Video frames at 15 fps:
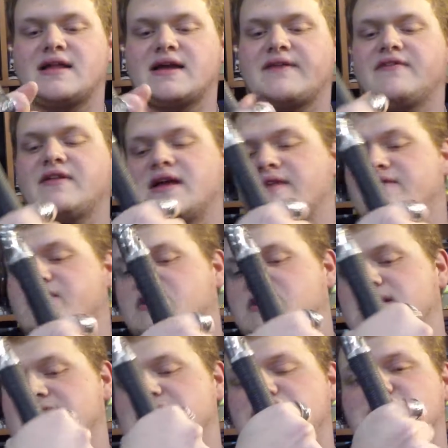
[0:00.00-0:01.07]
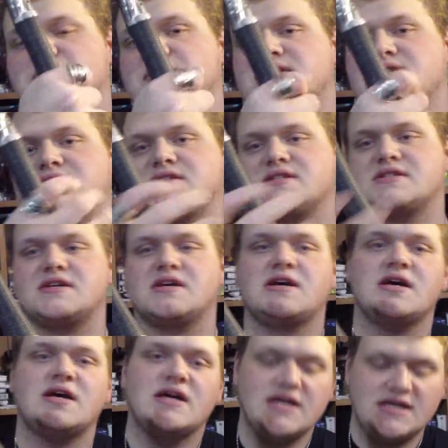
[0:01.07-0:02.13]
Like I feel like I've got to like twist it to
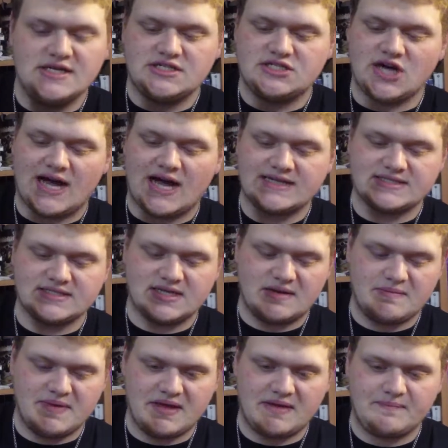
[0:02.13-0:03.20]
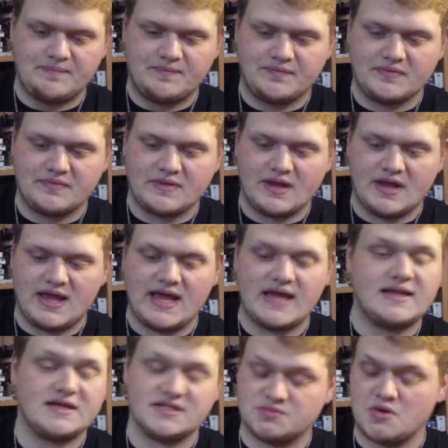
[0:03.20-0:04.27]
tighten it a bit.
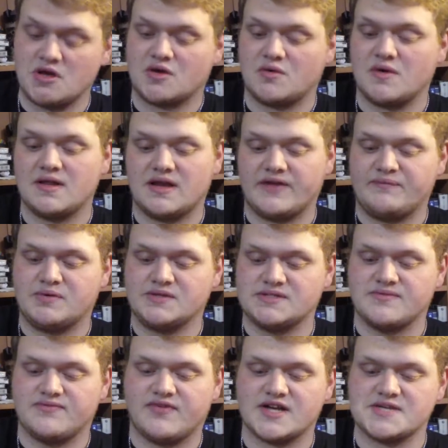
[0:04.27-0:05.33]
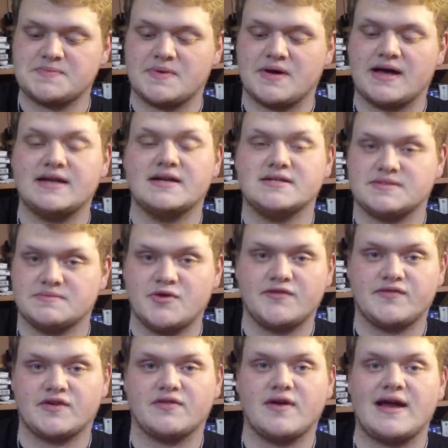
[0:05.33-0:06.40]
It does work well, and I've put some thrust behind it to
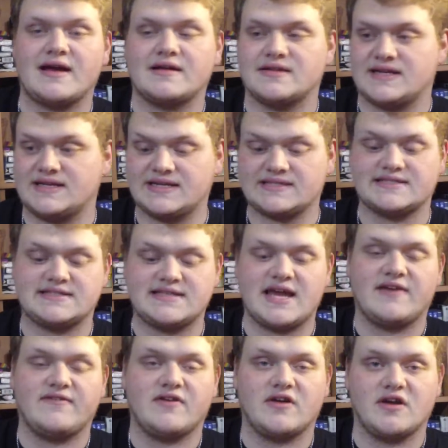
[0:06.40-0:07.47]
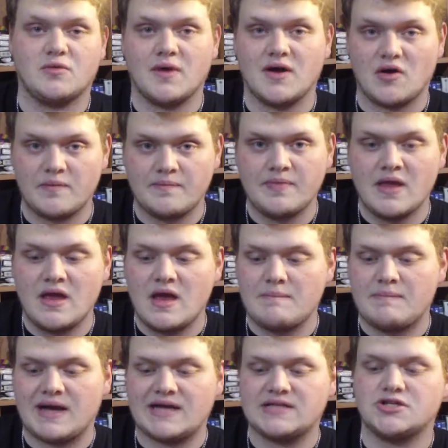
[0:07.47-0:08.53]
move it around, and it does stay very well.
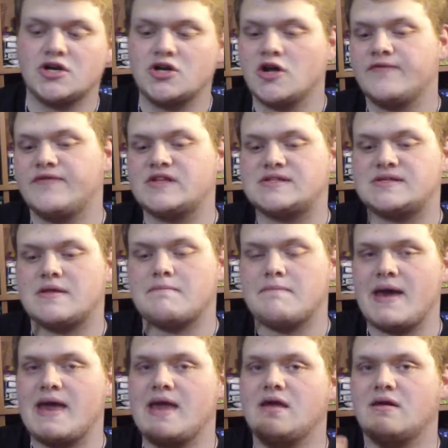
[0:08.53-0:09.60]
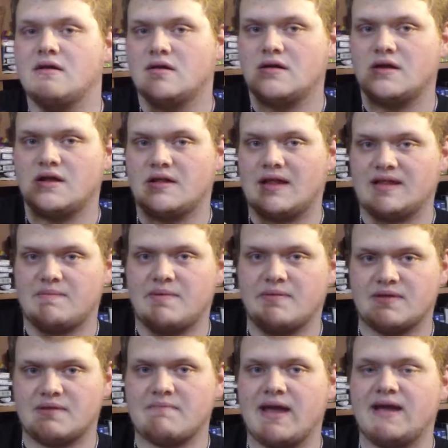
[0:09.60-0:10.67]
But I don't know if it's the make, like the people
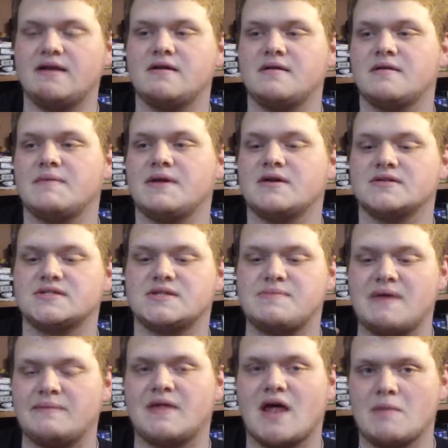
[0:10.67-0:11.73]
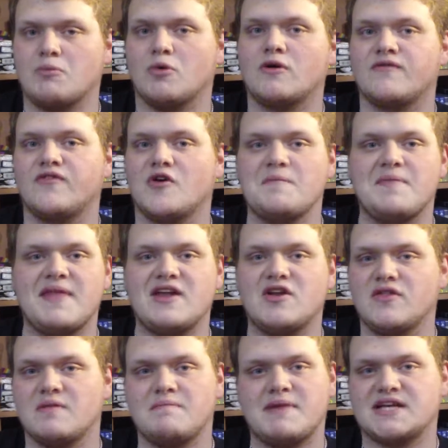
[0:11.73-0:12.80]
that made it, because the people that I bought it from, they're
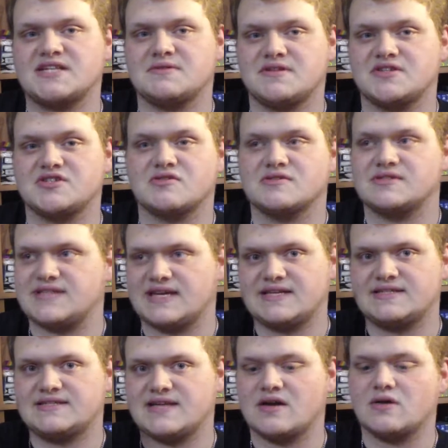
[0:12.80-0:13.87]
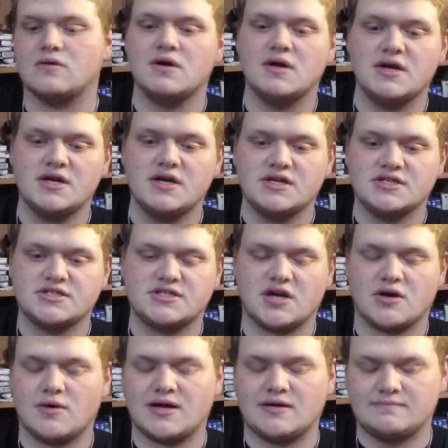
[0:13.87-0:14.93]
not the best with the swords they sell.
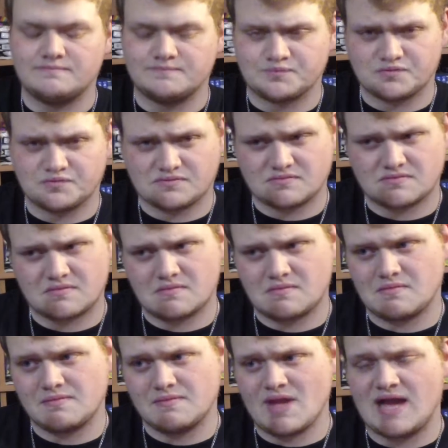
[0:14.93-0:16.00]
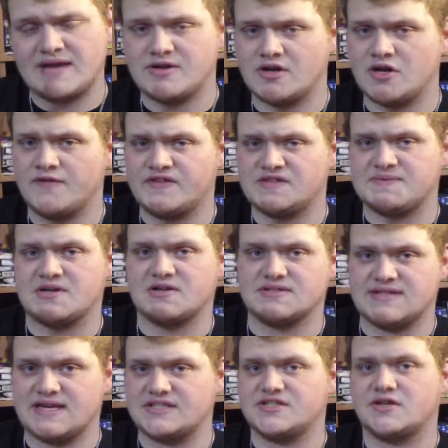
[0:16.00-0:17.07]
So I don't know if it's because
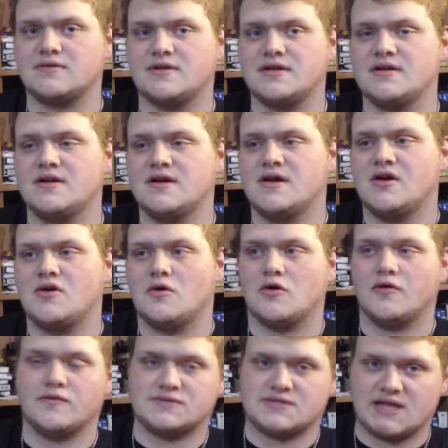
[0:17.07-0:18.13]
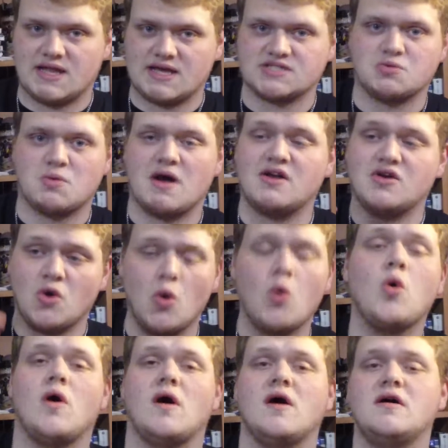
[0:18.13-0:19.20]
they sold it, or it was the last one,
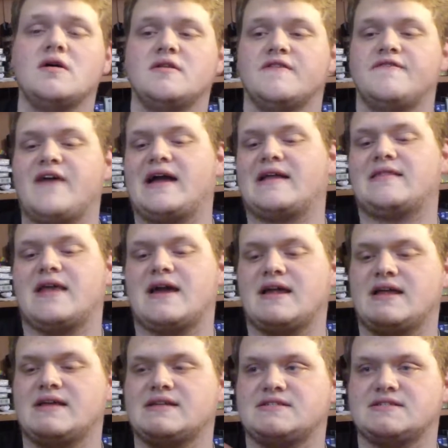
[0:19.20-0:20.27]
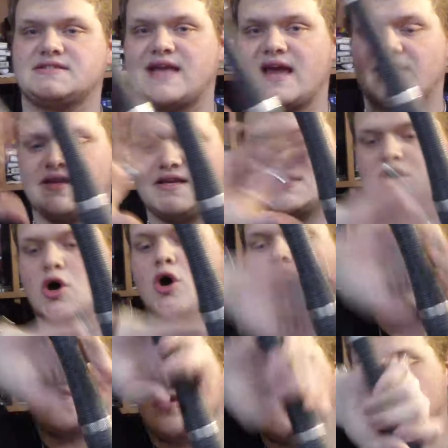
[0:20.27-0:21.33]
or the fact that it's just how these are
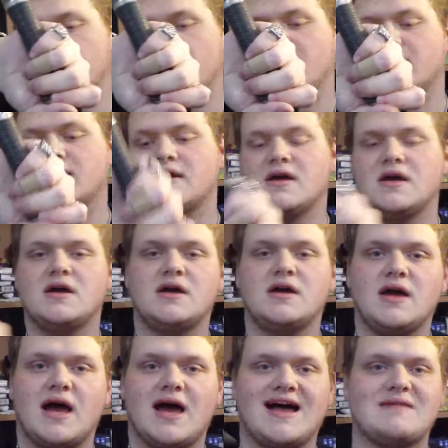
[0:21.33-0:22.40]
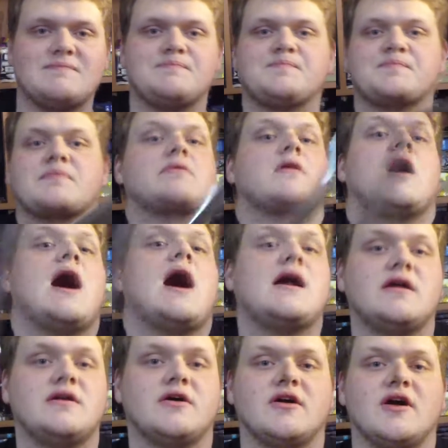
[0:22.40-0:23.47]
overall made. I don't know.